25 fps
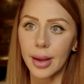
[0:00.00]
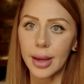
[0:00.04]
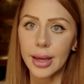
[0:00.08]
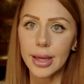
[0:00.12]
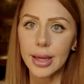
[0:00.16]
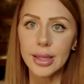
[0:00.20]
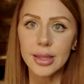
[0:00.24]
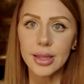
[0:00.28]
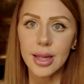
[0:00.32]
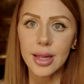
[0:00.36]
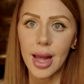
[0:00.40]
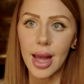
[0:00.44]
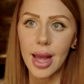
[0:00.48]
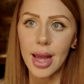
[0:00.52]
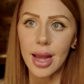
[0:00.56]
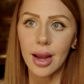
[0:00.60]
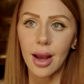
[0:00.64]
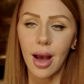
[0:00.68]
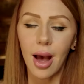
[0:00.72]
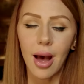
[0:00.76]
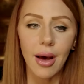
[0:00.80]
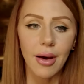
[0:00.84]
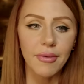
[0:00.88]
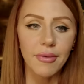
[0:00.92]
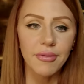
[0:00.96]
He's
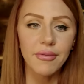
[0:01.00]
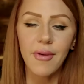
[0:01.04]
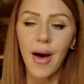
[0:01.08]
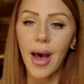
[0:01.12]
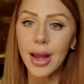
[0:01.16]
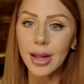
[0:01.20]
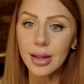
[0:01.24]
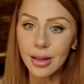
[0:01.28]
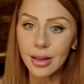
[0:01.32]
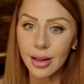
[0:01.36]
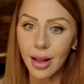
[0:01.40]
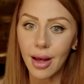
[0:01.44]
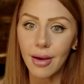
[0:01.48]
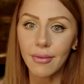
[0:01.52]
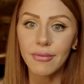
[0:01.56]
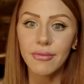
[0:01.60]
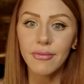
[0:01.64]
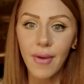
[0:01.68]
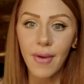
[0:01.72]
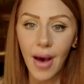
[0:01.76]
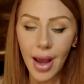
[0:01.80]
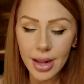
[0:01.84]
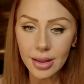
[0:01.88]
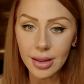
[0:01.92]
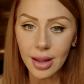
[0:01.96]
saying, find love
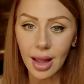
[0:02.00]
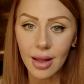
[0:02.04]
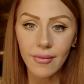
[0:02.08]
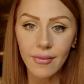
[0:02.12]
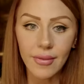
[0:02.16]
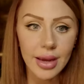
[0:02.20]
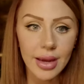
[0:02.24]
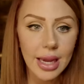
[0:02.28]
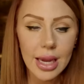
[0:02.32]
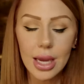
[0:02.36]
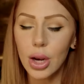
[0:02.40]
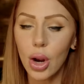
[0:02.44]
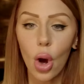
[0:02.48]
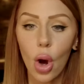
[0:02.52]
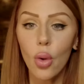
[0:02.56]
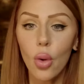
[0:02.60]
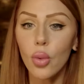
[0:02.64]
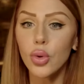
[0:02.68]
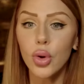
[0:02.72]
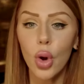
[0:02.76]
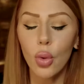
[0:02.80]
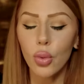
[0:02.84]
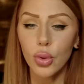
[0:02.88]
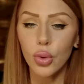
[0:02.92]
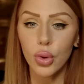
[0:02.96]
again.
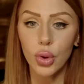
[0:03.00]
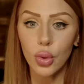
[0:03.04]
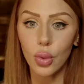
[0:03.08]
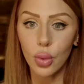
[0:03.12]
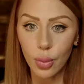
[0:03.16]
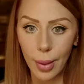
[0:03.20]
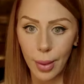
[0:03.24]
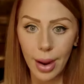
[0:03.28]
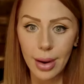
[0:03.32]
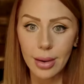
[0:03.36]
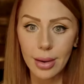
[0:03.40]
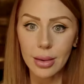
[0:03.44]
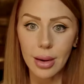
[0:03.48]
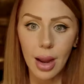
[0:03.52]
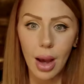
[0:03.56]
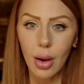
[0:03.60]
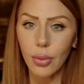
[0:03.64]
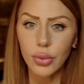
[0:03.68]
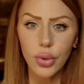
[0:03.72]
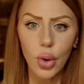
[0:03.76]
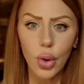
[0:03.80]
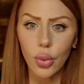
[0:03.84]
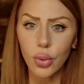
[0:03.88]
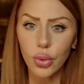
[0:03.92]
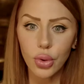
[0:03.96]
Oh, don't do it right
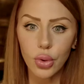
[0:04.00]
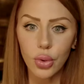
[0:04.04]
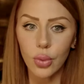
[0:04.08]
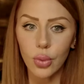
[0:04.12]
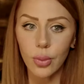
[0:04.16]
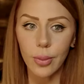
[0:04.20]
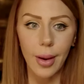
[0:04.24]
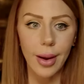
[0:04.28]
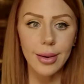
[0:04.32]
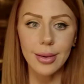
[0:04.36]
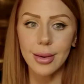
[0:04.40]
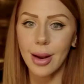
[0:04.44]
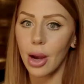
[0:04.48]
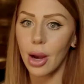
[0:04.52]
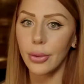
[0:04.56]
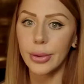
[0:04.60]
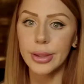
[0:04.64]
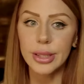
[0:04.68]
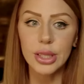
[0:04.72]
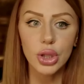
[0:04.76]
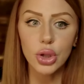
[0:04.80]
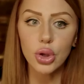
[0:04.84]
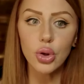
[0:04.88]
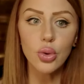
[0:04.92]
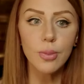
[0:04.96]
now. Don't do it right now.
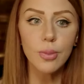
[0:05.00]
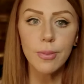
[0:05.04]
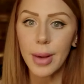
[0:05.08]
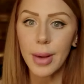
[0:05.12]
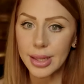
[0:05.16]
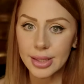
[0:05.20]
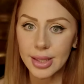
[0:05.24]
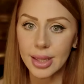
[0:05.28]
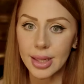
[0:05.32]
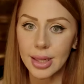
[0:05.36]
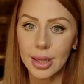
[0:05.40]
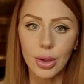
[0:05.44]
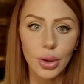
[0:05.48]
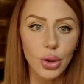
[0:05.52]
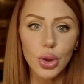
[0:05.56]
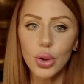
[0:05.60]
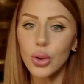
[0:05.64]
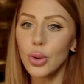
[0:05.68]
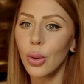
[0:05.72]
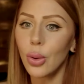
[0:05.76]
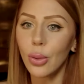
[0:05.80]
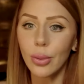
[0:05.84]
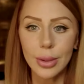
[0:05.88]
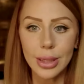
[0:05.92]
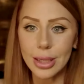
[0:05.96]
It's too messy.
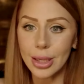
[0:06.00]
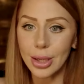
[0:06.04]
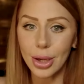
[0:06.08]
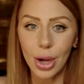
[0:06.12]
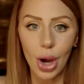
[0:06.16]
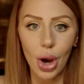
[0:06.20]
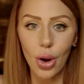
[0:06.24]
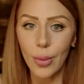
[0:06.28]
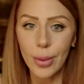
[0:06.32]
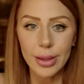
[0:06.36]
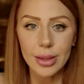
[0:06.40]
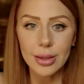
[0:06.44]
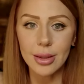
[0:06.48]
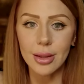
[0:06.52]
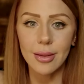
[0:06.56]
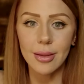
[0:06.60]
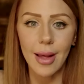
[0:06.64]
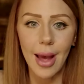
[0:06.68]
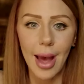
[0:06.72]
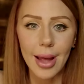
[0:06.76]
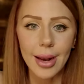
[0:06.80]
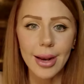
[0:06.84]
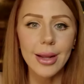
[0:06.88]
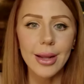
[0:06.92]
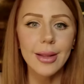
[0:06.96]
You don't need to go into
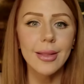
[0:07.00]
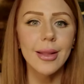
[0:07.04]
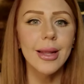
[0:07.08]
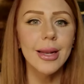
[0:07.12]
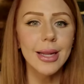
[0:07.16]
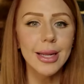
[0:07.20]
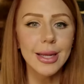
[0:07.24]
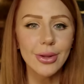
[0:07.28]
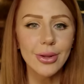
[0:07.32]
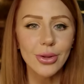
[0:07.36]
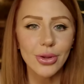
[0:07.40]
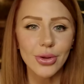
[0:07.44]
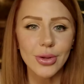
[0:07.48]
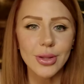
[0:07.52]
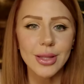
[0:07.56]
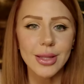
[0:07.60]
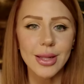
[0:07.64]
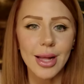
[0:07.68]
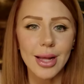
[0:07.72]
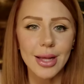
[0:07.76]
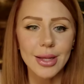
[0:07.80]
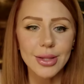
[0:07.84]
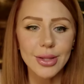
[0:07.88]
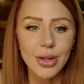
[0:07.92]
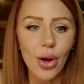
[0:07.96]
that. And then he
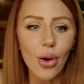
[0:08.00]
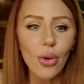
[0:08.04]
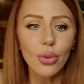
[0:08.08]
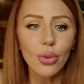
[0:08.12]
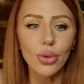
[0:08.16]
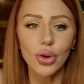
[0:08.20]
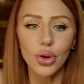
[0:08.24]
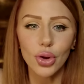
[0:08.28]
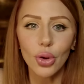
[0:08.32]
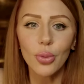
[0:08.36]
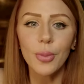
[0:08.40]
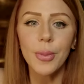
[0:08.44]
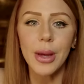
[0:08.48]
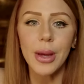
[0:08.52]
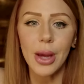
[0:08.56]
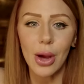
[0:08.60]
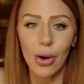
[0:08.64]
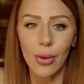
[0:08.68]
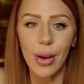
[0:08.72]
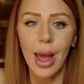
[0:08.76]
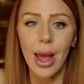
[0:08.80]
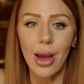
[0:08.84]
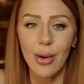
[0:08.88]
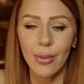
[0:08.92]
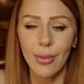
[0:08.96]
just says, oh, she'll be
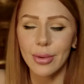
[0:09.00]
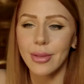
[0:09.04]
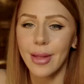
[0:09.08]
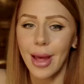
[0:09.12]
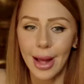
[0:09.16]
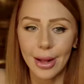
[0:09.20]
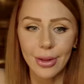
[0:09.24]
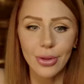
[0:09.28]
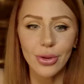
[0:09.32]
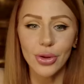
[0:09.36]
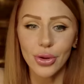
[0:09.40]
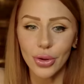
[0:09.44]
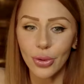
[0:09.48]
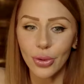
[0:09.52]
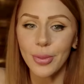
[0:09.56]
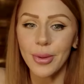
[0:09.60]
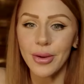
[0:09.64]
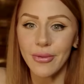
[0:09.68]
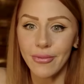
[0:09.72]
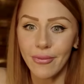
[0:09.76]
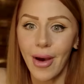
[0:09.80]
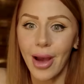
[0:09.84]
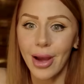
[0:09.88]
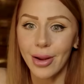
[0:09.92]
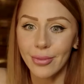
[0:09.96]
okay with that. She'll
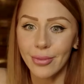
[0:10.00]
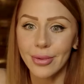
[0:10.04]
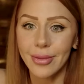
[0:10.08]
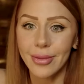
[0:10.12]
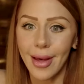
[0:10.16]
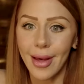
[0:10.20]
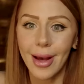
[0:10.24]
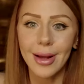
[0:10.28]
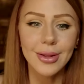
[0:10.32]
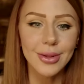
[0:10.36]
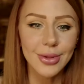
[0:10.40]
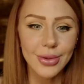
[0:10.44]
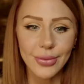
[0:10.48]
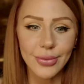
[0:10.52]
be fine with that.